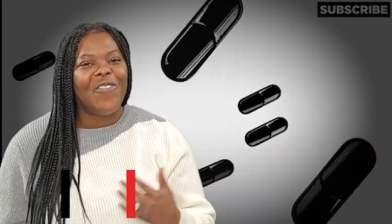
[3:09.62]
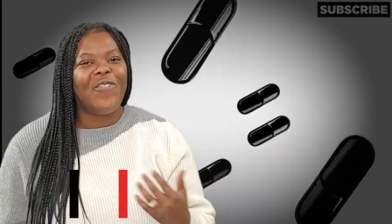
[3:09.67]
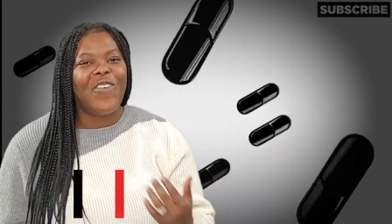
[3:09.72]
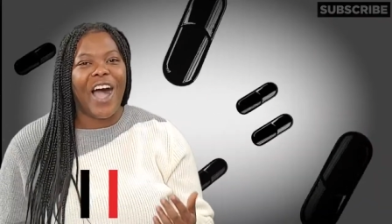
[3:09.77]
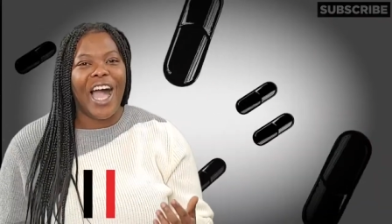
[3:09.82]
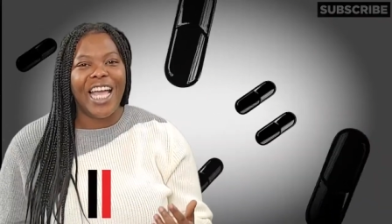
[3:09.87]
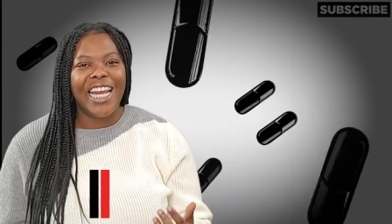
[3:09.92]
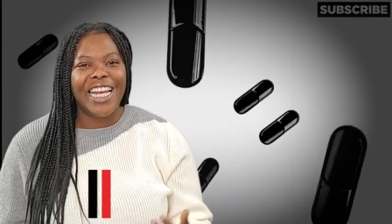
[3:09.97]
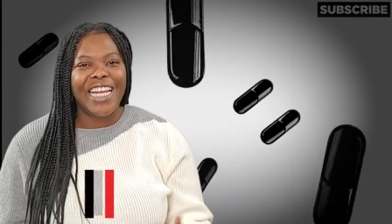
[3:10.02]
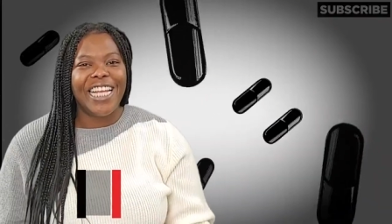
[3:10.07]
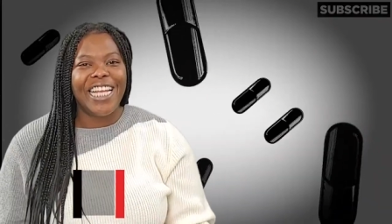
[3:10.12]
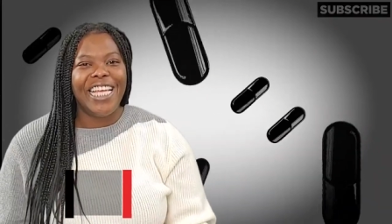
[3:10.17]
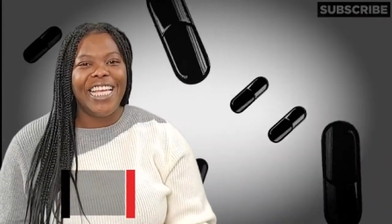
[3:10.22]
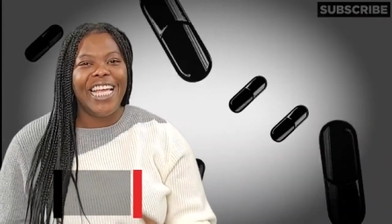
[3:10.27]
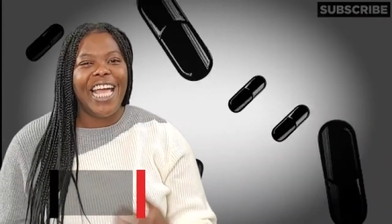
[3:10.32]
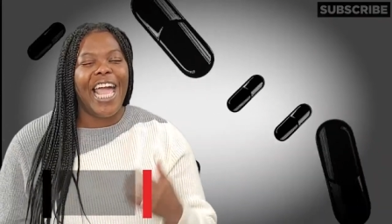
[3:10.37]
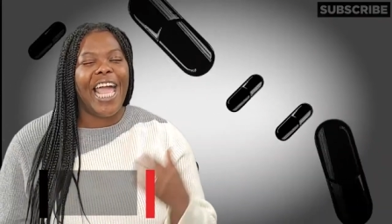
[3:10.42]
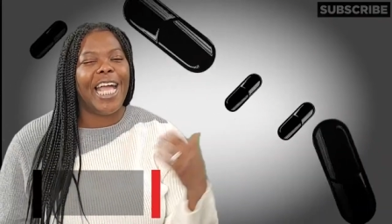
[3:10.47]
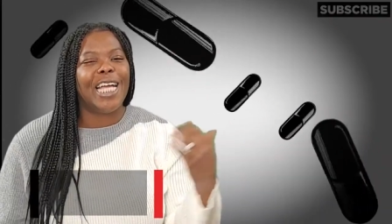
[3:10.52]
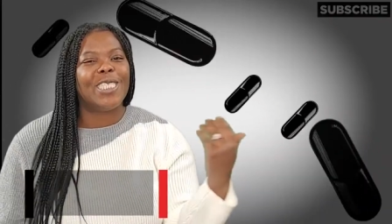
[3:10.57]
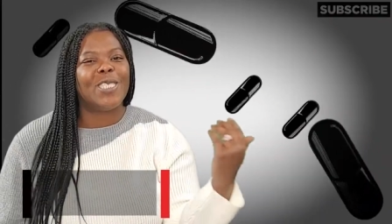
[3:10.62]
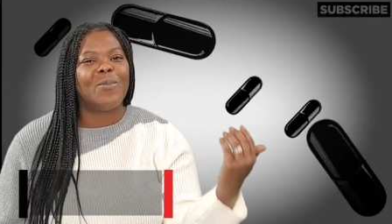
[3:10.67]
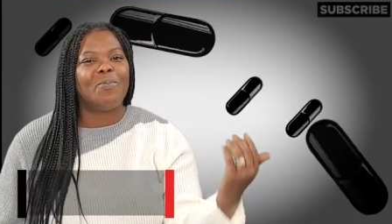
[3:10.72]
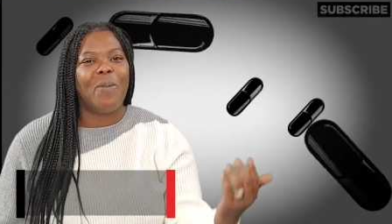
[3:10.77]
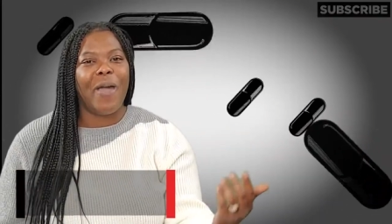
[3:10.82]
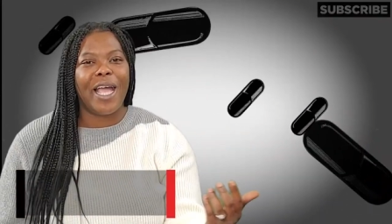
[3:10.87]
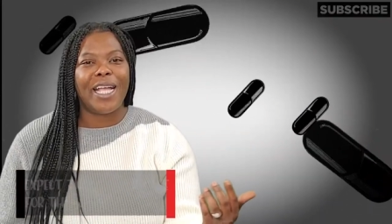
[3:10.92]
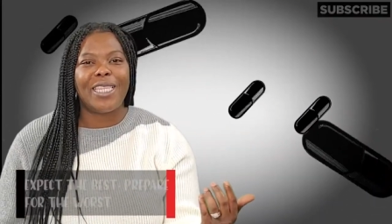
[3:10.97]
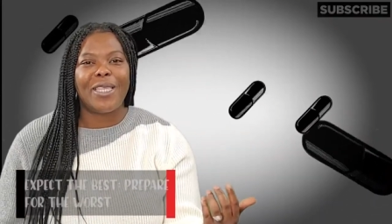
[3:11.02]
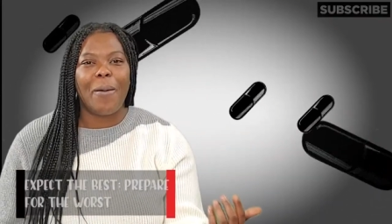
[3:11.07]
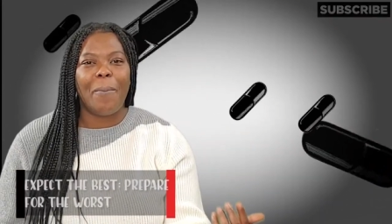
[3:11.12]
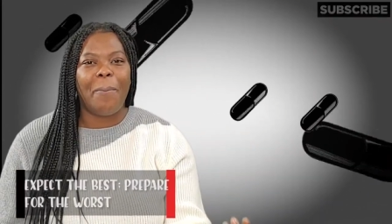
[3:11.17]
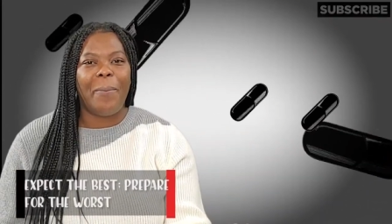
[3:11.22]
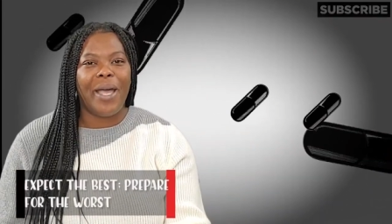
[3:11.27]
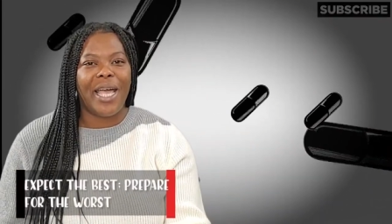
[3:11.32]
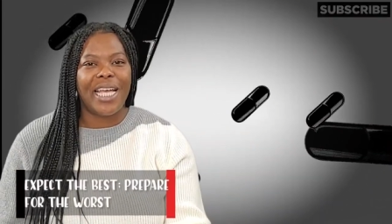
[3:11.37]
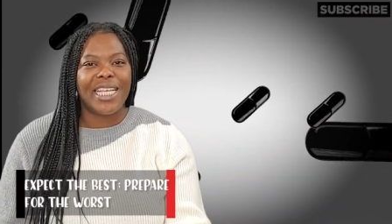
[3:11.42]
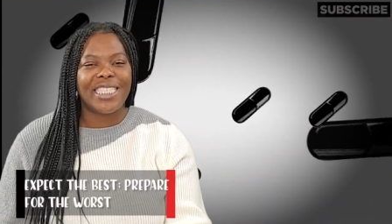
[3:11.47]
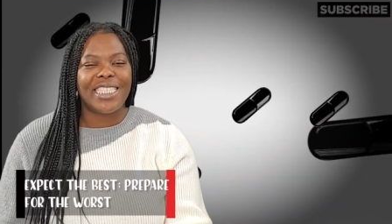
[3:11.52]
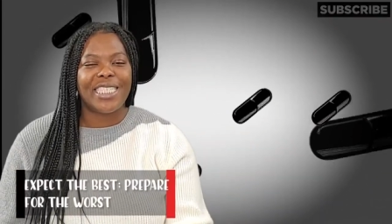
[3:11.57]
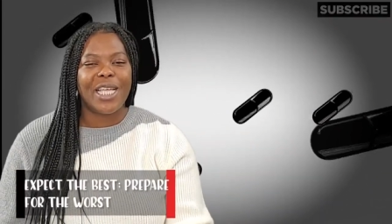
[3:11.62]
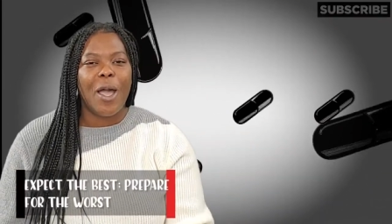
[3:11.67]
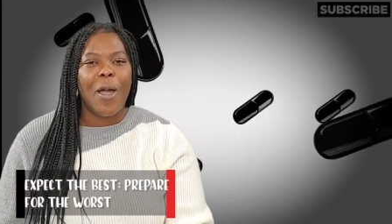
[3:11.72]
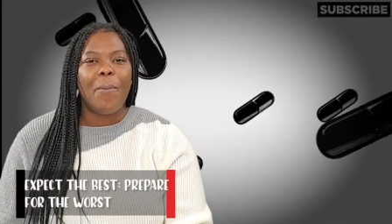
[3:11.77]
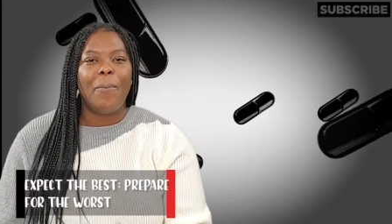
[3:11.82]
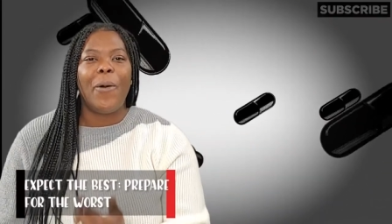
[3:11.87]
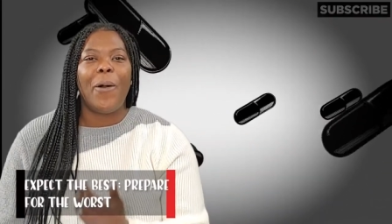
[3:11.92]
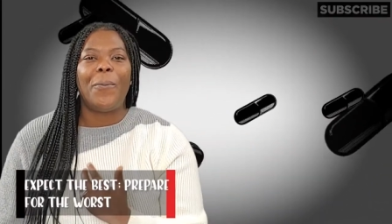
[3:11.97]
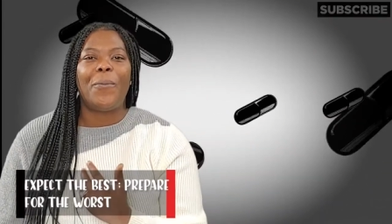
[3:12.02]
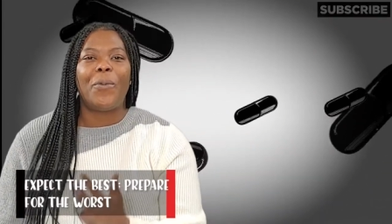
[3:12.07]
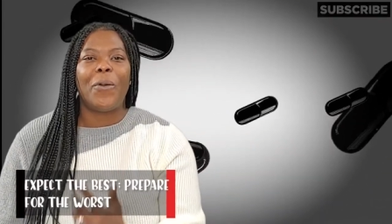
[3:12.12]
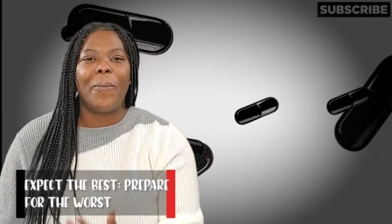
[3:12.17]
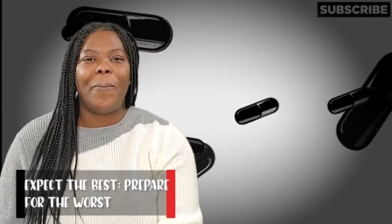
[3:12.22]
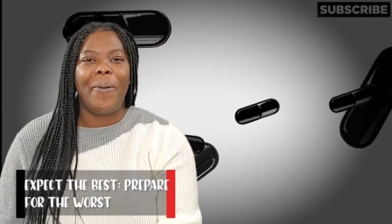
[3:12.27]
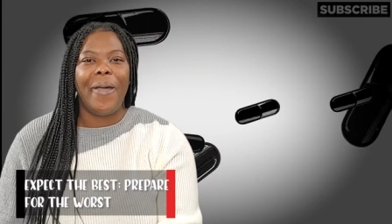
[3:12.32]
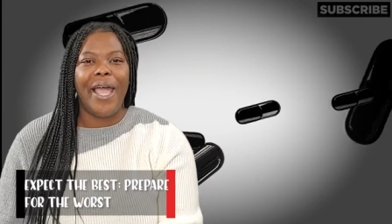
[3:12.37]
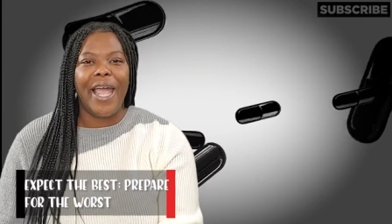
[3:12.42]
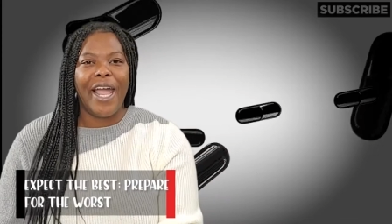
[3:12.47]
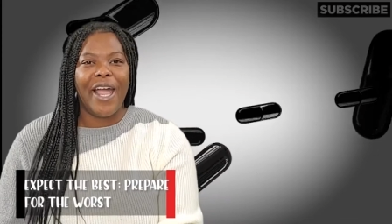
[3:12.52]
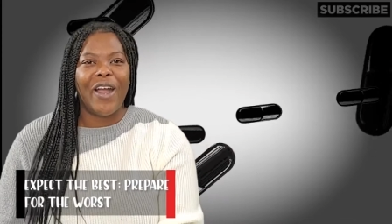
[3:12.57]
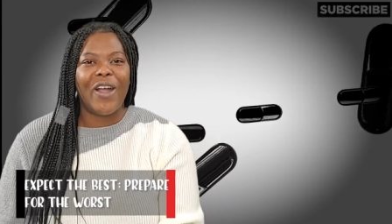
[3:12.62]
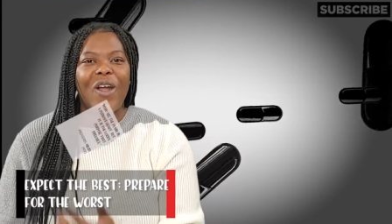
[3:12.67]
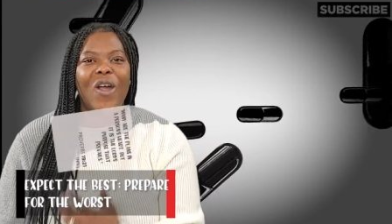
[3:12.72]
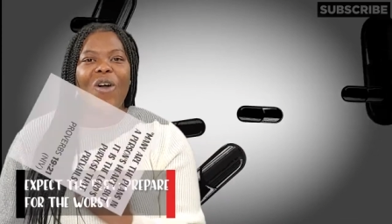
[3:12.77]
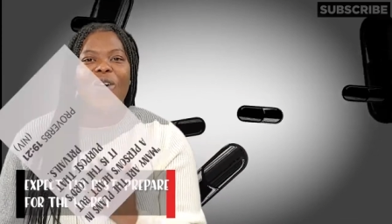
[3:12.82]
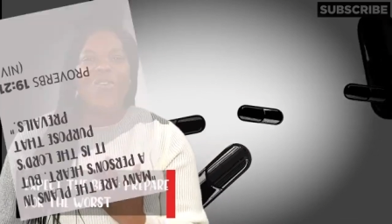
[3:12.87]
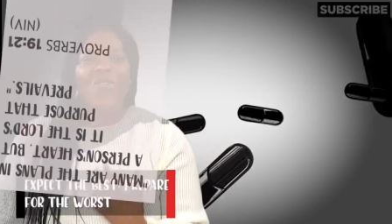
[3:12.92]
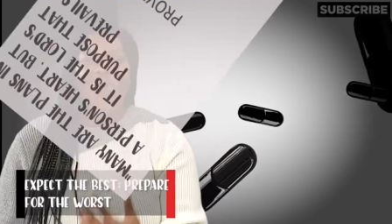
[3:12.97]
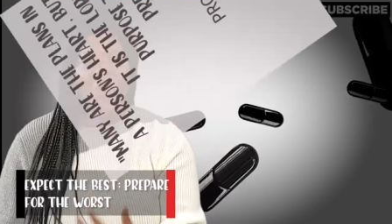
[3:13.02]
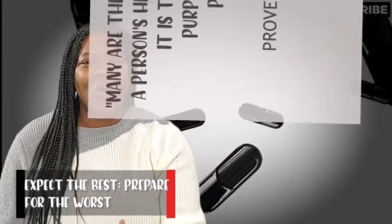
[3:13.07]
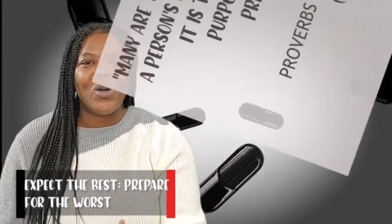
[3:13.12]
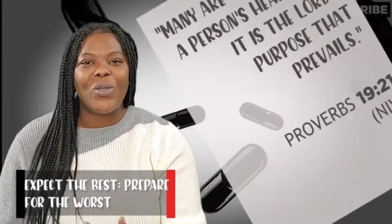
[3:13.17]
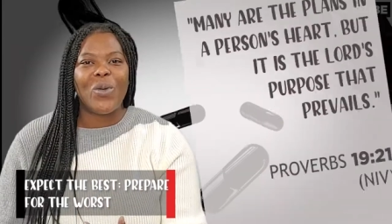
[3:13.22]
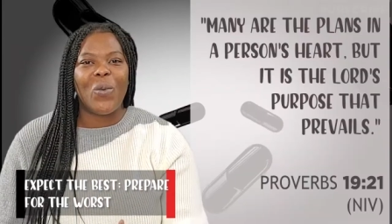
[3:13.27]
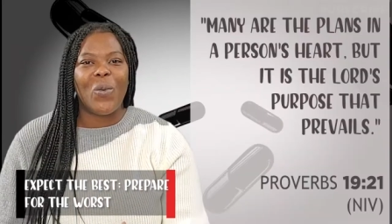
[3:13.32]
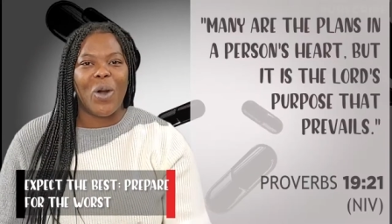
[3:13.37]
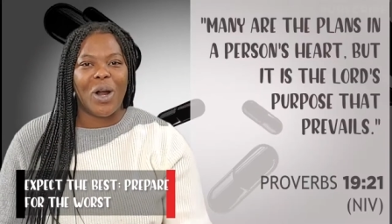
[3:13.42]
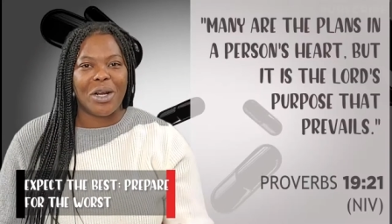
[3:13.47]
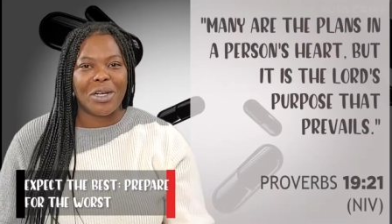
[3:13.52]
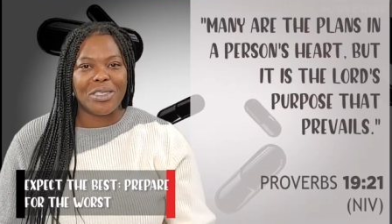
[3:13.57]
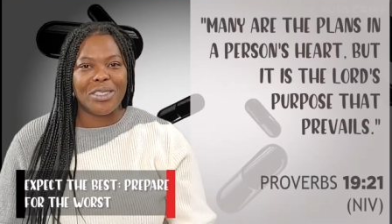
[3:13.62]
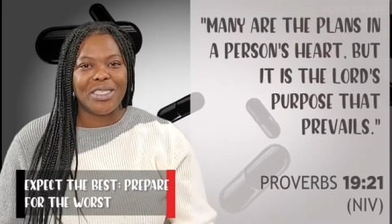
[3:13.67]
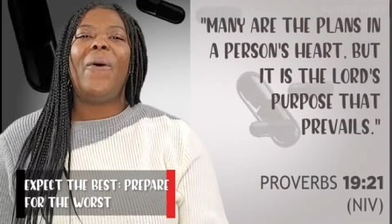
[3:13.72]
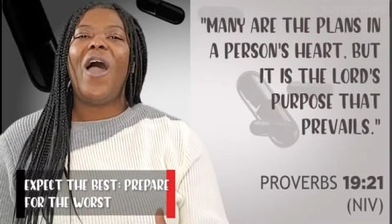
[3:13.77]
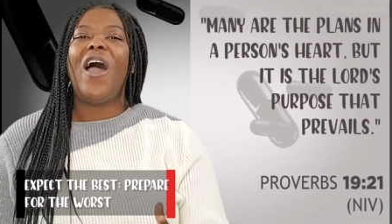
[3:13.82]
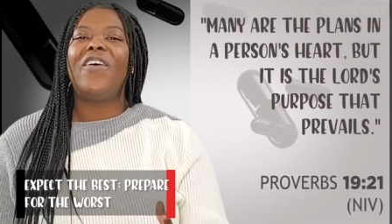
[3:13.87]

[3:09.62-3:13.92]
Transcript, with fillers: finally expect the best, but prepare for the worst.